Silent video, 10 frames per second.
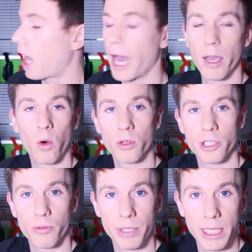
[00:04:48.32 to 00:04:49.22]
eye holes
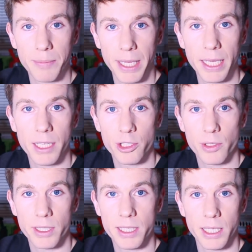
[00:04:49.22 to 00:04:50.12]
are really big, as you
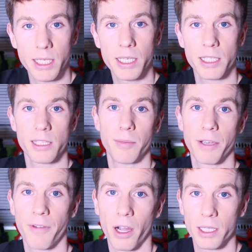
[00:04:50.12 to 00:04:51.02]
can see, because the
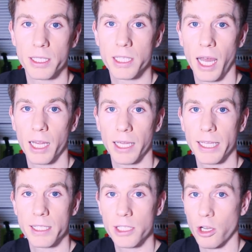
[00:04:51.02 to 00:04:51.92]
McFarlane style
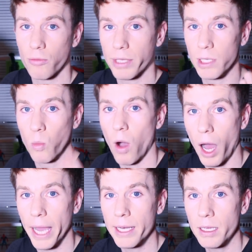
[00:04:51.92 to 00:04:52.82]
lenses are really
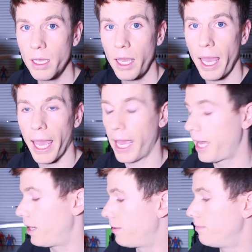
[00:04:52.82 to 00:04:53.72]
wide,
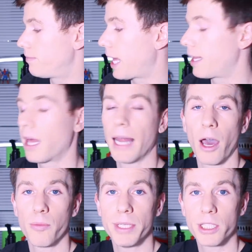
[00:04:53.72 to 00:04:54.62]
and that
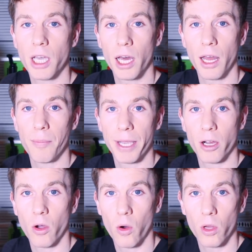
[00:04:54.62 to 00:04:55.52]
allowed me to cut a
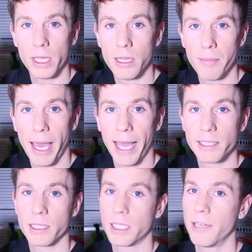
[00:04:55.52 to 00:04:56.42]
bigger hole in the
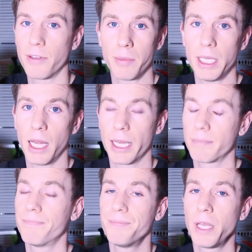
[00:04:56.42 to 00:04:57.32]
mask, giving me like
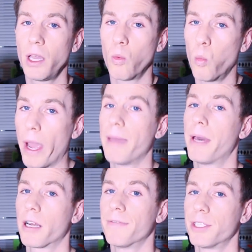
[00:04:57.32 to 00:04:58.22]
way
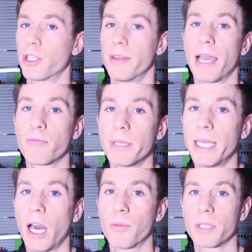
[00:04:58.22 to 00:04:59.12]
better vision. That
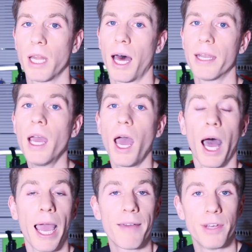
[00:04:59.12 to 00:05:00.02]
really helped a lot.
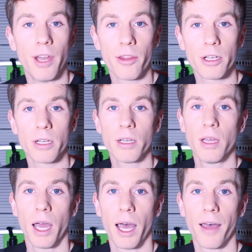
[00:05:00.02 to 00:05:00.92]
I have another
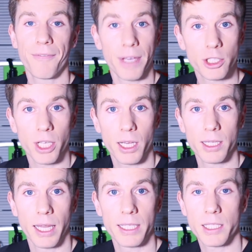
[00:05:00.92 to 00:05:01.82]
Faceshell
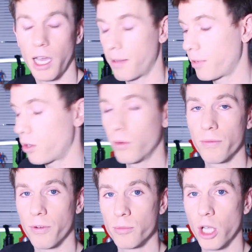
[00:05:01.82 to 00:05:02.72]
and lens combo
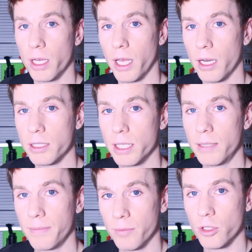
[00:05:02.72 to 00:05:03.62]
from John
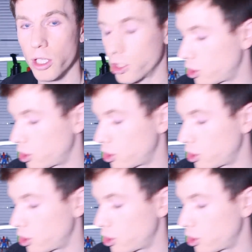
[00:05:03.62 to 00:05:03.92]
Donaldson. I'm just going to